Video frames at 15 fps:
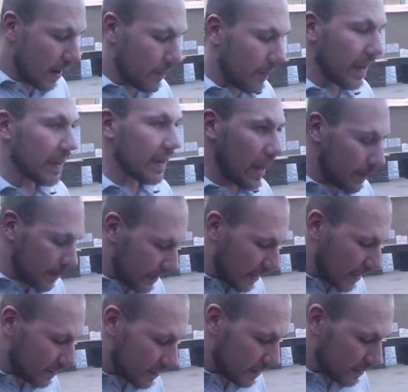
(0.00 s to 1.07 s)
by
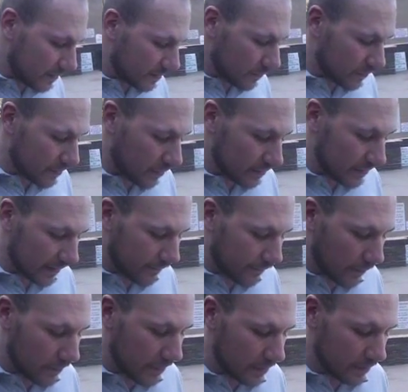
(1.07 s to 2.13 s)
complications resulting
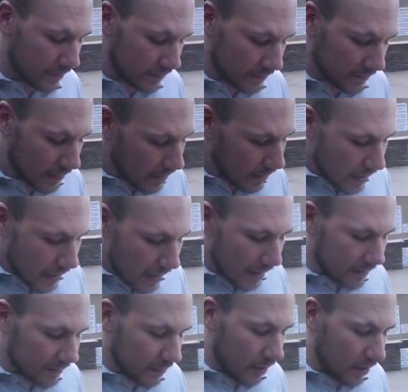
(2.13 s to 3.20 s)
from use. It
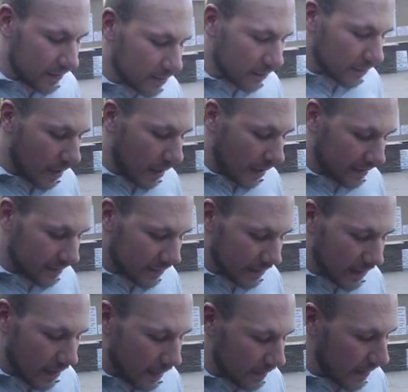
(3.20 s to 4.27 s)
is also
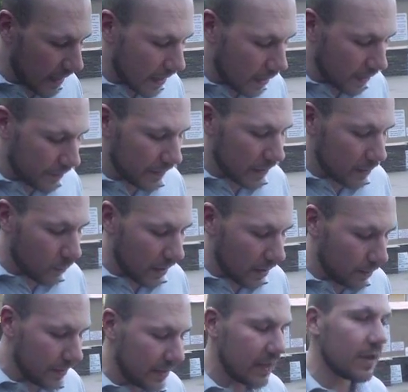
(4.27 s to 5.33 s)
costly on the health and
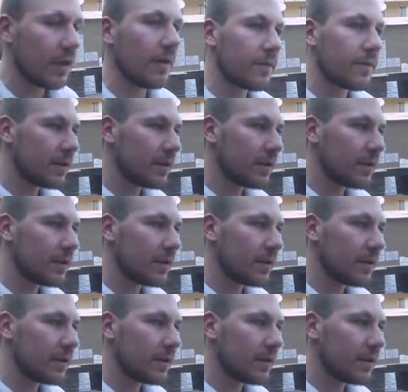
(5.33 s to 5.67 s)
well-being of